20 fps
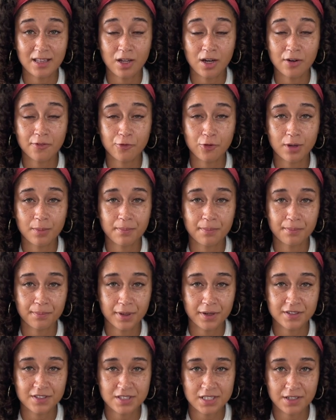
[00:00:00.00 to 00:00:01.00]
long form
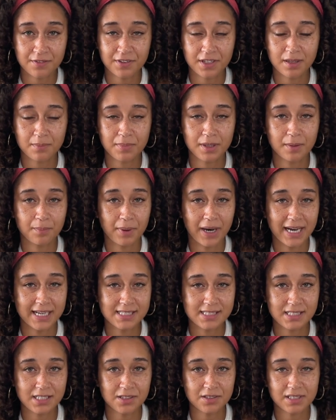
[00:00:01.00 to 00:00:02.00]
birth certificate be
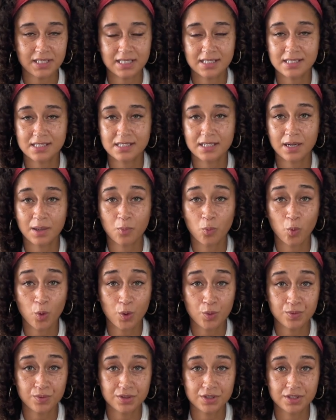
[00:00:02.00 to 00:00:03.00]
apostilled, and some
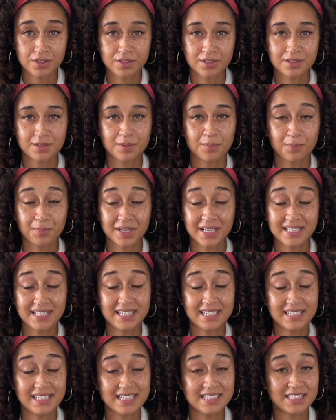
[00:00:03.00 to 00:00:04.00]
won't, but
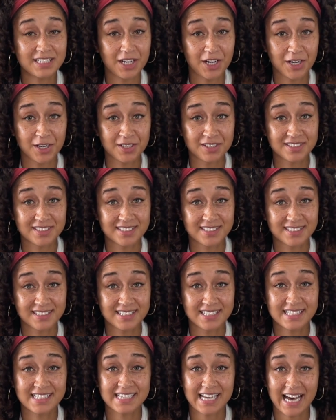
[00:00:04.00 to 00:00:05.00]
it doesn't hurt
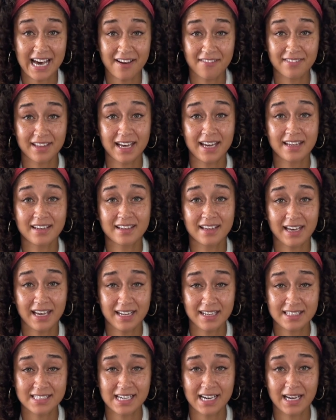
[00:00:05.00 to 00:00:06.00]
to have that ahead
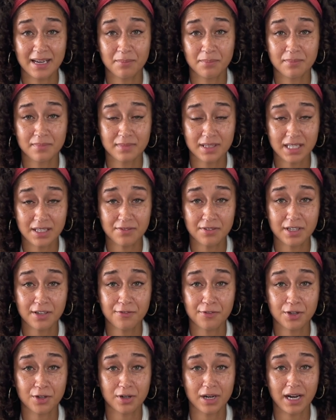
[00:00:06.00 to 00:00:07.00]
of time. Even
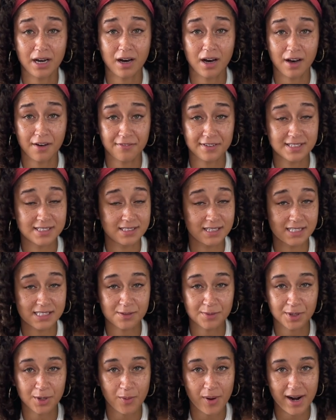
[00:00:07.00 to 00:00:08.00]
if your office doesn't
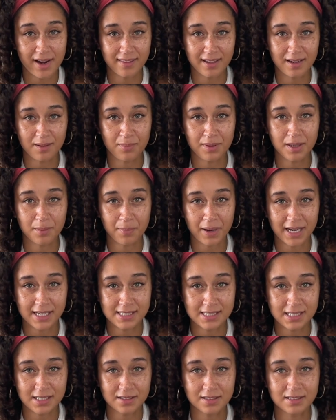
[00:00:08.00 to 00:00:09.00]
require that it be
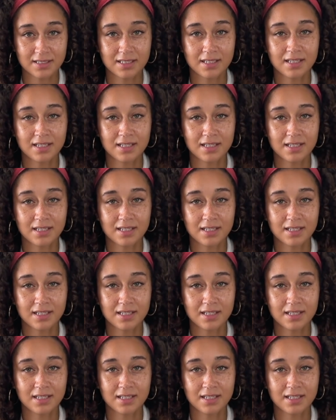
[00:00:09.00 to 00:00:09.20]
apostilled,